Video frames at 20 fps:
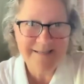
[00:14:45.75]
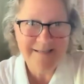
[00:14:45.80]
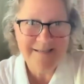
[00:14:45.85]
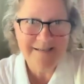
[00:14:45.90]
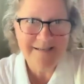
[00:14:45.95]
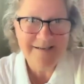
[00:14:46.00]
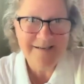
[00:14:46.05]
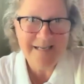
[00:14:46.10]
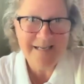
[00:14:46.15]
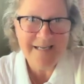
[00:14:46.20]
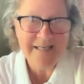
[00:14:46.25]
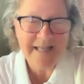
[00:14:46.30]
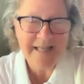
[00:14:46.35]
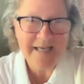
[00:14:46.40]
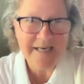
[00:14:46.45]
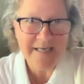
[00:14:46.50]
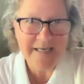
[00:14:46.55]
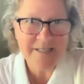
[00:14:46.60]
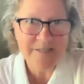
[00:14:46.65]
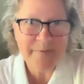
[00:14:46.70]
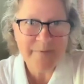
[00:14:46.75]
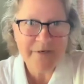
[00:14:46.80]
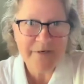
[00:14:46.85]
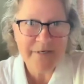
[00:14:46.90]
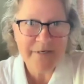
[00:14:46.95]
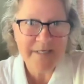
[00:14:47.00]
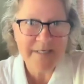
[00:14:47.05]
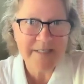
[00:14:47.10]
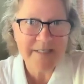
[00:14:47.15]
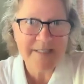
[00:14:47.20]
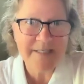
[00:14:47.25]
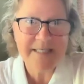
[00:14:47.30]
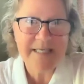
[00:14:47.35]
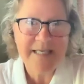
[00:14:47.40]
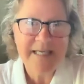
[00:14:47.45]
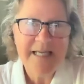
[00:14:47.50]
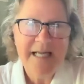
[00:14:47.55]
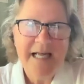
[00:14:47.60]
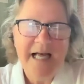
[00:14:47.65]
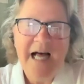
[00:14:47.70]
mm-hmm. in that mm-hmm. experience.
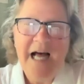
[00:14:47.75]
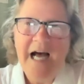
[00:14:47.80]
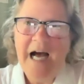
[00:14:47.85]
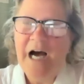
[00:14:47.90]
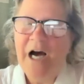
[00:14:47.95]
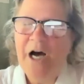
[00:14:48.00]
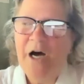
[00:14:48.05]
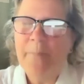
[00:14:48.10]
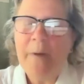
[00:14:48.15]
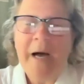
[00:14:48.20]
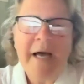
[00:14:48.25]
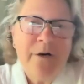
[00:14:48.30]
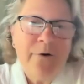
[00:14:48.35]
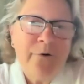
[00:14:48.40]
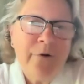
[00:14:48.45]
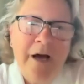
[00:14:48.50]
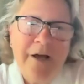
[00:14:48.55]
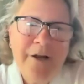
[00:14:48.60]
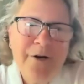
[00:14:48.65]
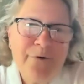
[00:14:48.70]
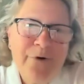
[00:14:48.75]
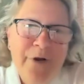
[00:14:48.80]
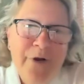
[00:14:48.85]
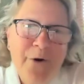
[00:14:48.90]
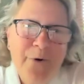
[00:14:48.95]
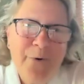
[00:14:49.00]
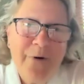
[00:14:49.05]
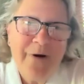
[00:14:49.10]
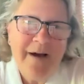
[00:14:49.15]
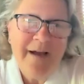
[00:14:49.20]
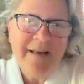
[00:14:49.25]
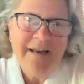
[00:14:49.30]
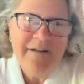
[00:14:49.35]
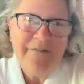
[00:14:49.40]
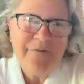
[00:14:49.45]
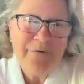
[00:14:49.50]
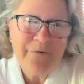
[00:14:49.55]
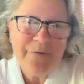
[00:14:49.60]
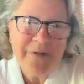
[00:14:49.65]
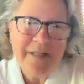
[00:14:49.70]
Um, I don't. I don't know. I
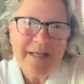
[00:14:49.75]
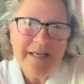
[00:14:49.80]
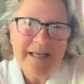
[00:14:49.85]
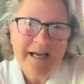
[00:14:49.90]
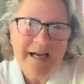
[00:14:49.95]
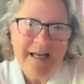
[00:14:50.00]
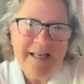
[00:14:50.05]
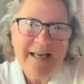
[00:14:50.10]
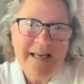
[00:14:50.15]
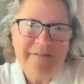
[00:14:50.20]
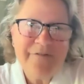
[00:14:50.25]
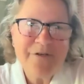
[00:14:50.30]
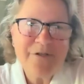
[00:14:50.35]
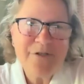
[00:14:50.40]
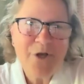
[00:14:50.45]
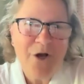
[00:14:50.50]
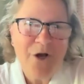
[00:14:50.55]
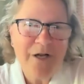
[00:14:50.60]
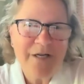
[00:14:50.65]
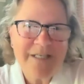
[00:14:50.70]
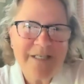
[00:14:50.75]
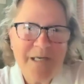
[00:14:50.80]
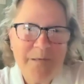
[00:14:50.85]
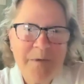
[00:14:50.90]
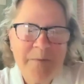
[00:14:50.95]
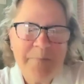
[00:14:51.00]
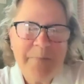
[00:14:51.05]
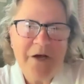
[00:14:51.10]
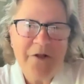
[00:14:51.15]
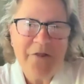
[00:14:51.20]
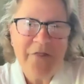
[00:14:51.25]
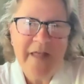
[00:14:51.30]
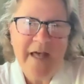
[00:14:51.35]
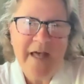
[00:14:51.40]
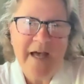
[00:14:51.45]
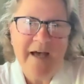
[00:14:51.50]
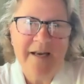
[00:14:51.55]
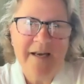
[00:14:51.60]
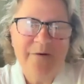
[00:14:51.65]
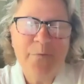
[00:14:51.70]
never really. I never talked to him about
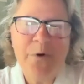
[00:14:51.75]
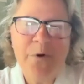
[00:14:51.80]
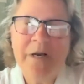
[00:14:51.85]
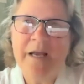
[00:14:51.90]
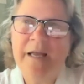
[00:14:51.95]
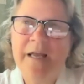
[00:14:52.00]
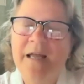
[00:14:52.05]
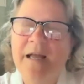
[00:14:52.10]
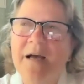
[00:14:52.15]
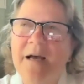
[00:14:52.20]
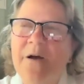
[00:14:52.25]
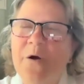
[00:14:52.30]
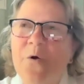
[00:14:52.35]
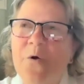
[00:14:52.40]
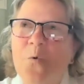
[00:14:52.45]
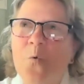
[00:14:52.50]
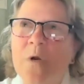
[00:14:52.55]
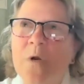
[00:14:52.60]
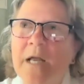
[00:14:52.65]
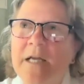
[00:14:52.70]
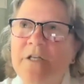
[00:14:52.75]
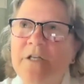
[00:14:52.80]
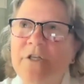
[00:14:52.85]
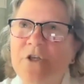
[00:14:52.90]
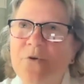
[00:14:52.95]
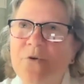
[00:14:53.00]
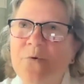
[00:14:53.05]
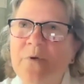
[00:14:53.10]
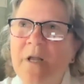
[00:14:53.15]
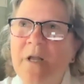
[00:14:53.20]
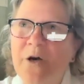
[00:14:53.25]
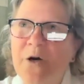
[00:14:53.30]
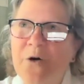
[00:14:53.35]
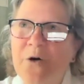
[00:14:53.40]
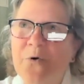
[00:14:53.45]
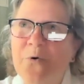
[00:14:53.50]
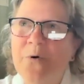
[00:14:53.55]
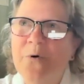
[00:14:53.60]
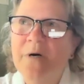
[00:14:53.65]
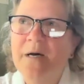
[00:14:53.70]
that. What I what I do
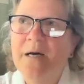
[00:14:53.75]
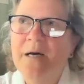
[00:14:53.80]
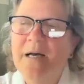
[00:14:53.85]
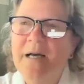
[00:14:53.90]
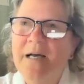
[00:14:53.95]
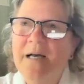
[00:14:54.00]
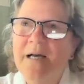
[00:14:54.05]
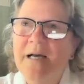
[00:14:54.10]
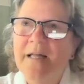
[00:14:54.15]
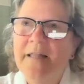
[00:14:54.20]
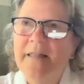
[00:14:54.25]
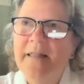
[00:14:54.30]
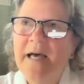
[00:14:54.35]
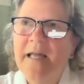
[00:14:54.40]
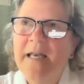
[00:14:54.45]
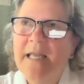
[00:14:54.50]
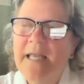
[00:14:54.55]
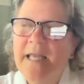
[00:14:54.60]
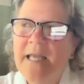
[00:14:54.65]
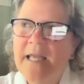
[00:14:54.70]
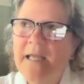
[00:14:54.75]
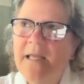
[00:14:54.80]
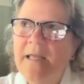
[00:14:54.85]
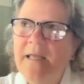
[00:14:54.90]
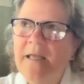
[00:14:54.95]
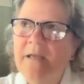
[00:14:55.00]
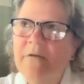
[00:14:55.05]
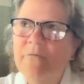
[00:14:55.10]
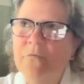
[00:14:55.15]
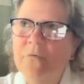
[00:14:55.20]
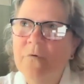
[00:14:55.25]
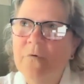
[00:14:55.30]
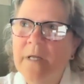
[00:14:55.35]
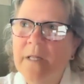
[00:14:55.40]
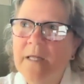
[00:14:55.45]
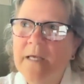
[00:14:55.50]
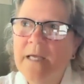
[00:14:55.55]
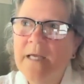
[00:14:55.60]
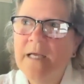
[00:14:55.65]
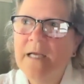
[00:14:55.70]
know that he
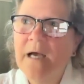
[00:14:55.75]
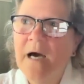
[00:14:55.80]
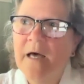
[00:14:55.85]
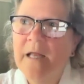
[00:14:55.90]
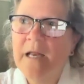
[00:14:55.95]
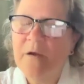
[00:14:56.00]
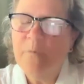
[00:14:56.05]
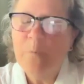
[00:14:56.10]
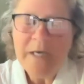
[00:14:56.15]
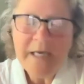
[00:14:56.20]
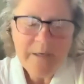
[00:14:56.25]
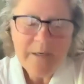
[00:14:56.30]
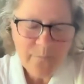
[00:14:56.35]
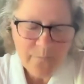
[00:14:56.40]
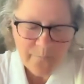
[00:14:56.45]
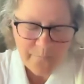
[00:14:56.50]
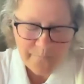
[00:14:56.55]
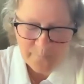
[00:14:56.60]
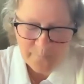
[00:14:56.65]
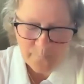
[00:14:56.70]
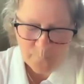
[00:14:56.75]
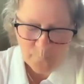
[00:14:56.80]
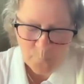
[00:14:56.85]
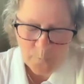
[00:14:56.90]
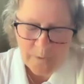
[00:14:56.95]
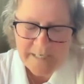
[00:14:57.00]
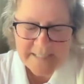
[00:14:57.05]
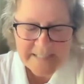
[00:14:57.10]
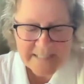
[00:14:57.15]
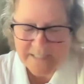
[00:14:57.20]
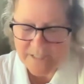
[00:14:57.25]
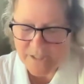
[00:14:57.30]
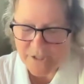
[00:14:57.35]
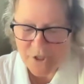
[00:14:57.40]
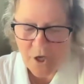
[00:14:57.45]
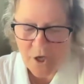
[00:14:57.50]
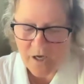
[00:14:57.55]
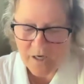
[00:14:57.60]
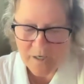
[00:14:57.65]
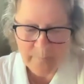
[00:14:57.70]
really got it. We we didn't
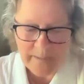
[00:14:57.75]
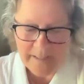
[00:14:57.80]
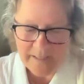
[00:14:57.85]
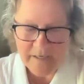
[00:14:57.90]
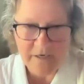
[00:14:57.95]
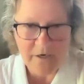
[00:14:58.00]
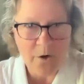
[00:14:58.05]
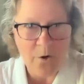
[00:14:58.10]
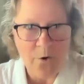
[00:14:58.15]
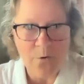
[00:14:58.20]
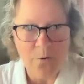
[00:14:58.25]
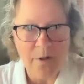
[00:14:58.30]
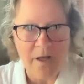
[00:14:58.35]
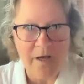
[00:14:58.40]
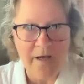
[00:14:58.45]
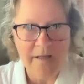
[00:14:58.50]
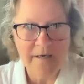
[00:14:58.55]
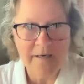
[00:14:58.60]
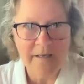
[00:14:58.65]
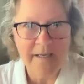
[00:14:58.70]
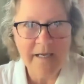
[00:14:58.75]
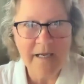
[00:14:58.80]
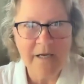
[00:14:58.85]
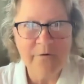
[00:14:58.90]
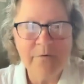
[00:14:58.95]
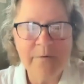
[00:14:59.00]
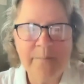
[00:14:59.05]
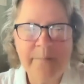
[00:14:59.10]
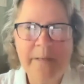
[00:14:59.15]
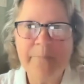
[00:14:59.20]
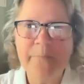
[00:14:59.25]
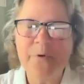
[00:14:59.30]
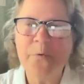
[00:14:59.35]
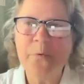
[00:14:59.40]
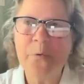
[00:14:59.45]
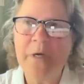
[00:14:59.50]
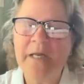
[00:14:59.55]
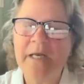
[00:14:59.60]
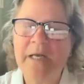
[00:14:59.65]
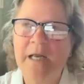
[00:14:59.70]
talk about it a whole lot. Like I remember
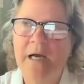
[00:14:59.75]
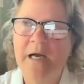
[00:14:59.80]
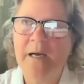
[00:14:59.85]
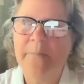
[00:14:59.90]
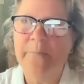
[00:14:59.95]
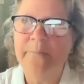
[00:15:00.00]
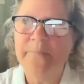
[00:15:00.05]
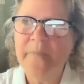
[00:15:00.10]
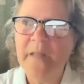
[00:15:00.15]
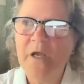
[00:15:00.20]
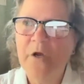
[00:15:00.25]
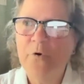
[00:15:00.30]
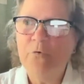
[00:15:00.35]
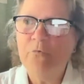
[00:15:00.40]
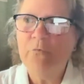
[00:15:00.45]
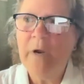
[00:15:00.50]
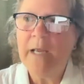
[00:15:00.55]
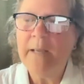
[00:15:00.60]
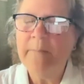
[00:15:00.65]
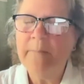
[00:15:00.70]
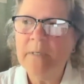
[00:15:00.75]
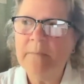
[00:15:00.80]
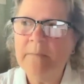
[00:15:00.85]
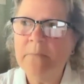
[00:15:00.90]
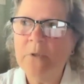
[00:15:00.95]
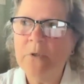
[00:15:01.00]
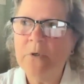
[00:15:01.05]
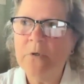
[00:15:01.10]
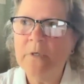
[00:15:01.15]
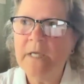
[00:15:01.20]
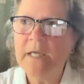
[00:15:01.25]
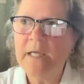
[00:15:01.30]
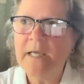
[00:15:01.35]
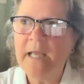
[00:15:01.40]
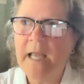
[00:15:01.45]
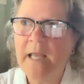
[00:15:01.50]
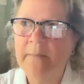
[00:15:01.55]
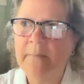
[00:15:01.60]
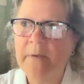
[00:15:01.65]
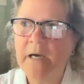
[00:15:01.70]
when um, Raymond Moody
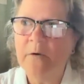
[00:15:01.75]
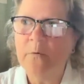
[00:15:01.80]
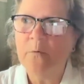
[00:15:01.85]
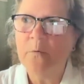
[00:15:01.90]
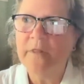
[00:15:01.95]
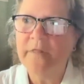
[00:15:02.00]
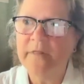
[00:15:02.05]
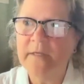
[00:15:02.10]
came out with